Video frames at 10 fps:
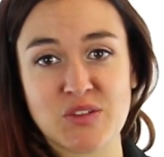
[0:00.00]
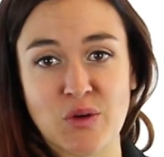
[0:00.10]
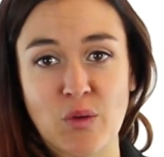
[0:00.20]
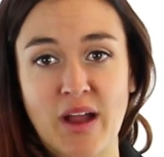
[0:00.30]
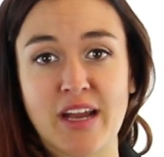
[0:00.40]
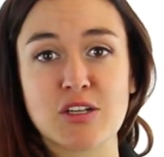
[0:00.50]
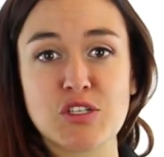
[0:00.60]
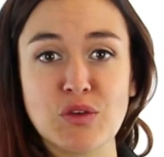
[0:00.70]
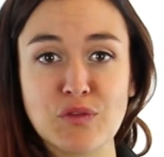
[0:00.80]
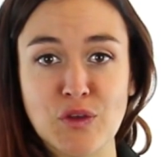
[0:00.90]
to acquire
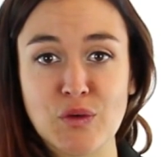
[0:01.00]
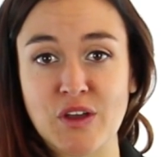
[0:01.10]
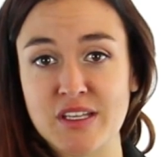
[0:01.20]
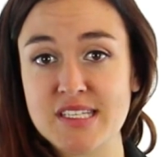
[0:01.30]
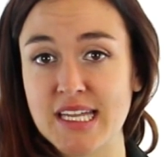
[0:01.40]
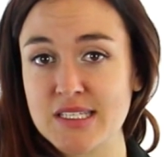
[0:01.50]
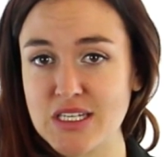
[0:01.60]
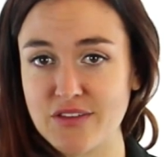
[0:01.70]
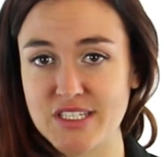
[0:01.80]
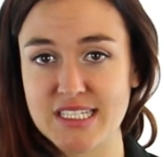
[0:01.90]
too few goods and
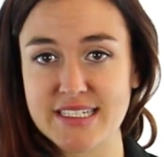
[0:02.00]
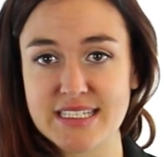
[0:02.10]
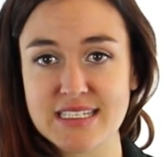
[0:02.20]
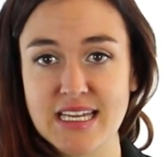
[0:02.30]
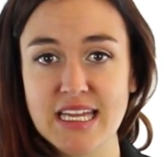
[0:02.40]
services.